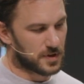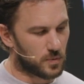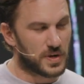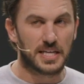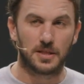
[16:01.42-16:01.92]

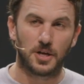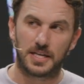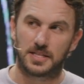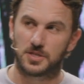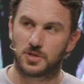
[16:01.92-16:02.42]
We can
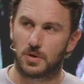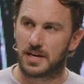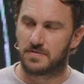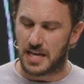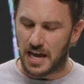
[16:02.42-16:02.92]
look at the
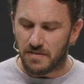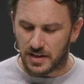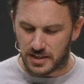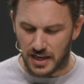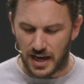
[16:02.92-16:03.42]
story of
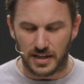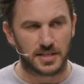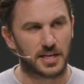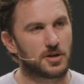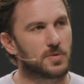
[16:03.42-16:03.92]
David today and
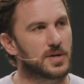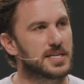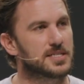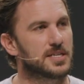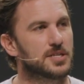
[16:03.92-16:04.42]
say, you know what,
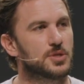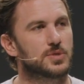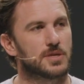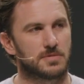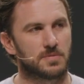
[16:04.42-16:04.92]
he's gonna do
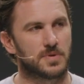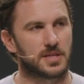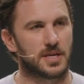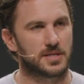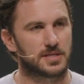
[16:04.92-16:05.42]
something with
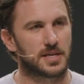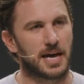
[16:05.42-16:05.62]
this.